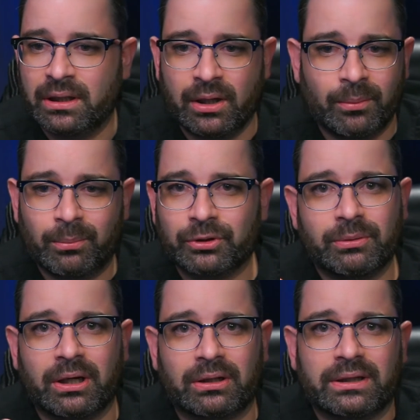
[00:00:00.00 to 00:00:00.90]
put the
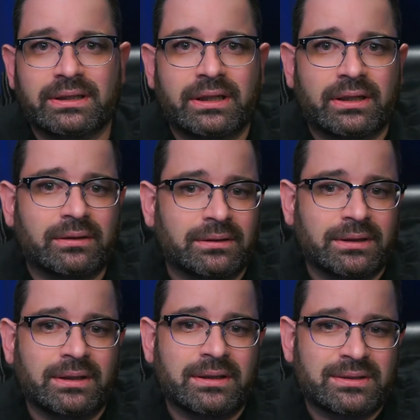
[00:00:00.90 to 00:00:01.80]
model in there,
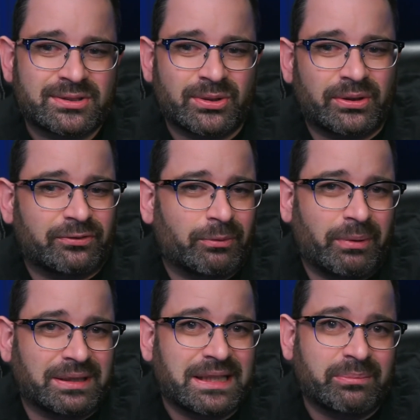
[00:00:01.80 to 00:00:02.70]
soak it for
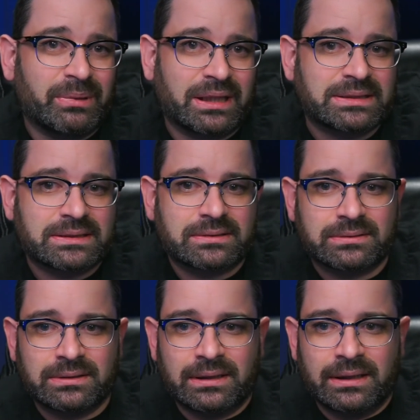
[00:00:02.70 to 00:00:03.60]
about 10 minutes.
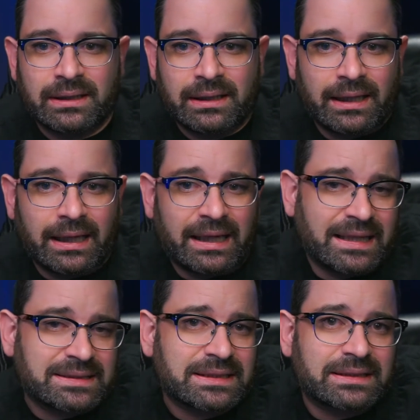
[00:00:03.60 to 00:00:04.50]
I
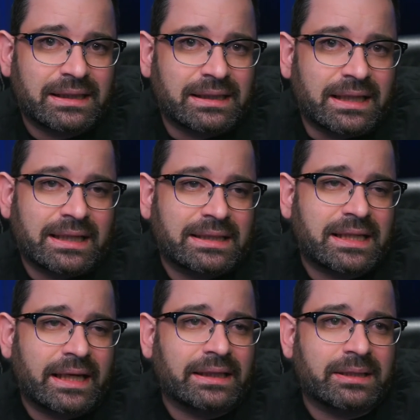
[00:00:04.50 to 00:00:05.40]
guess it is
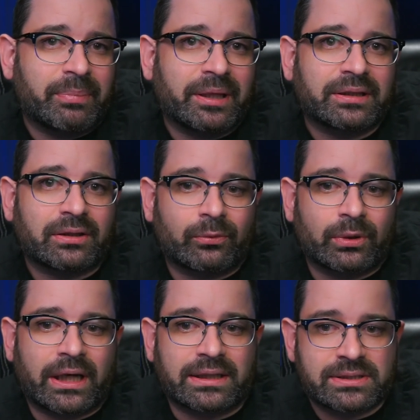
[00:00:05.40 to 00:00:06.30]
highly dependent on what
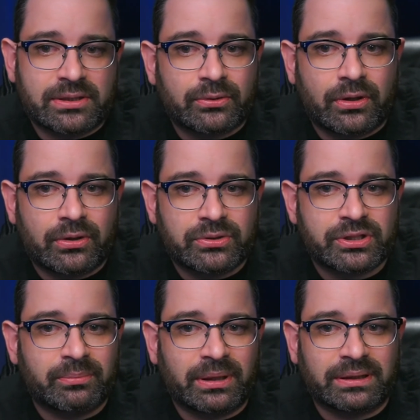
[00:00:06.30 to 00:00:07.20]
kind of stone you're
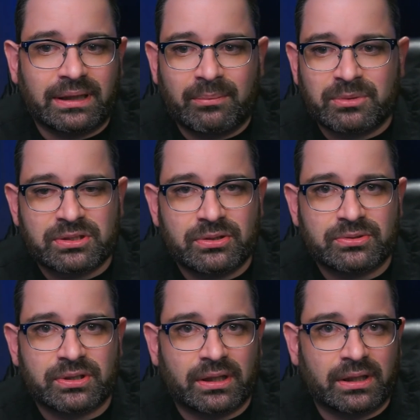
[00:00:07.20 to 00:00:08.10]
using, but I'm just
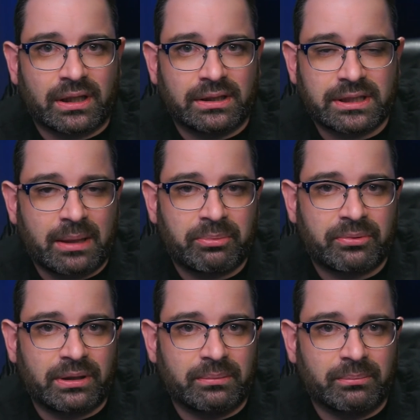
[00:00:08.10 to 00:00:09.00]
using a type
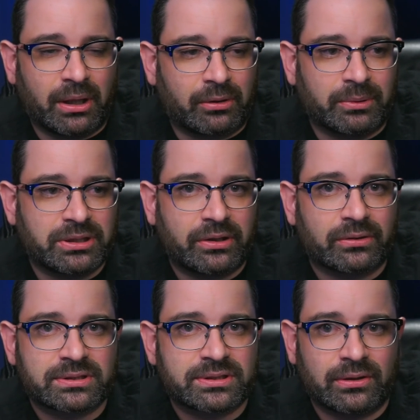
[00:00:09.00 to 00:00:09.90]
3 modern
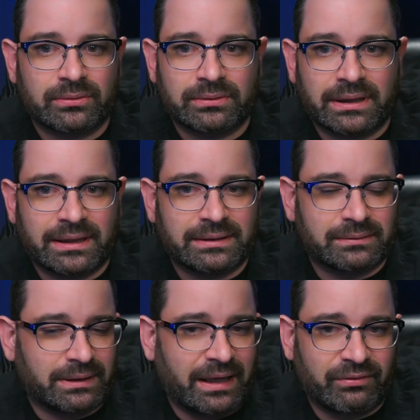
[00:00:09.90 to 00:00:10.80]
material stone
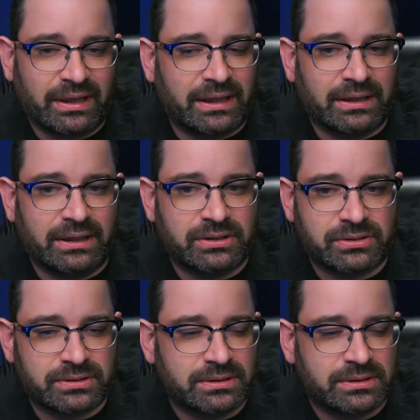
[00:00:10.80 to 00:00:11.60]
and I haven't had any issues.